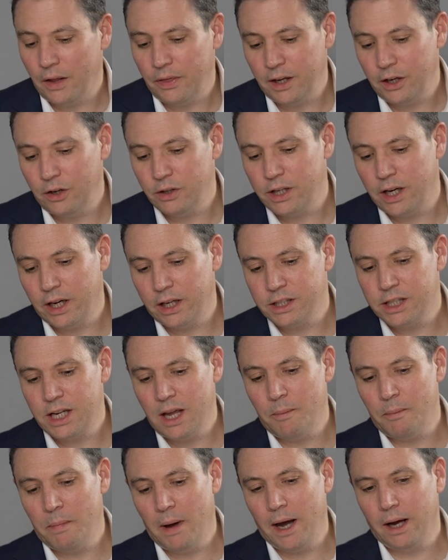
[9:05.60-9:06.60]
I think you take a
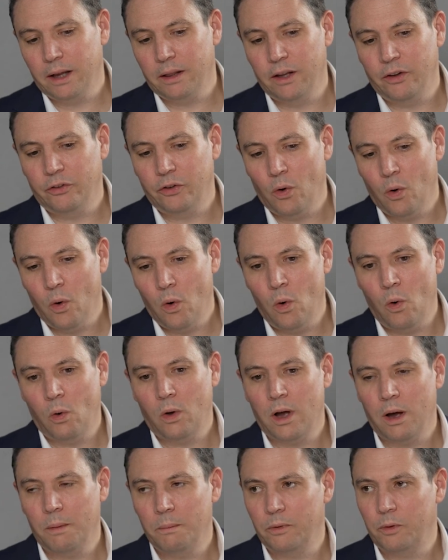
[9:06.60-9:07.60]
step back, this all
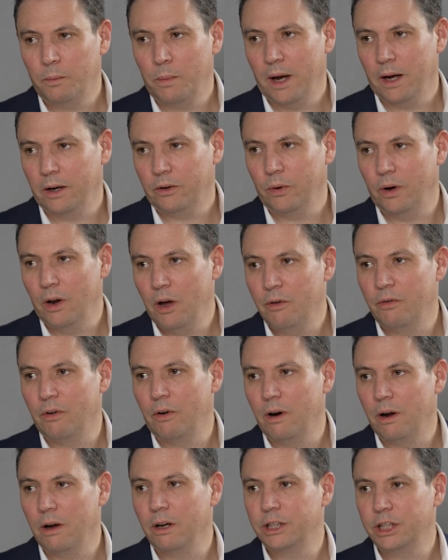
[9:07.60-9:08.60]
comes back to an
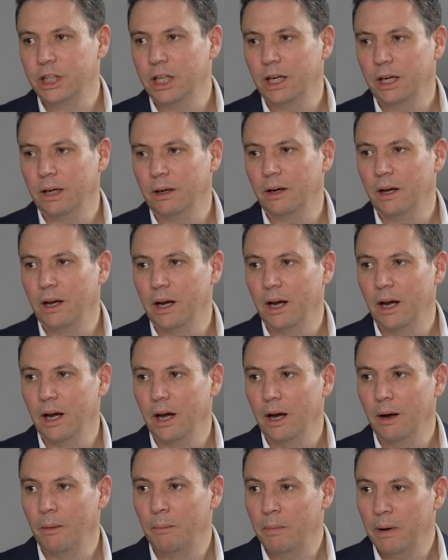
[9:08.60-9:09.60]
overarching
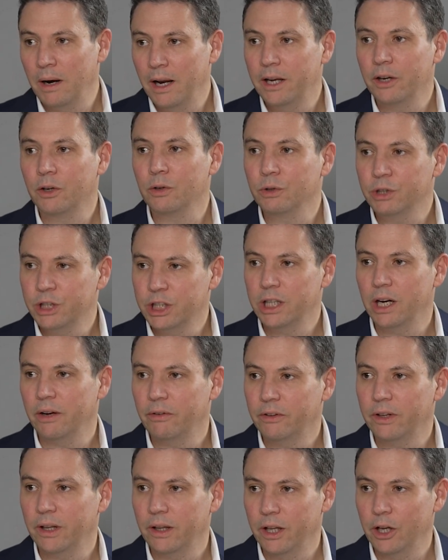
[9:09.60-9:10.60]
political
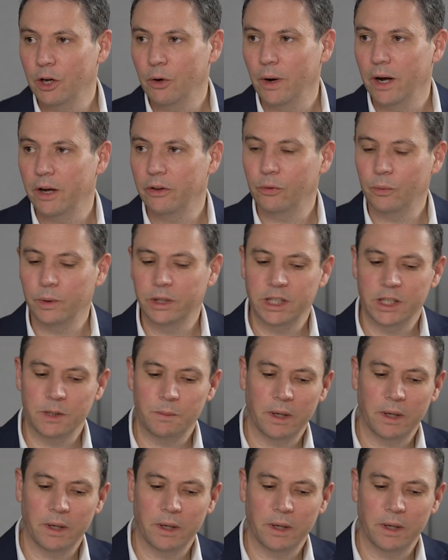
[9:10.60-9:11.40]
shift in the US, which is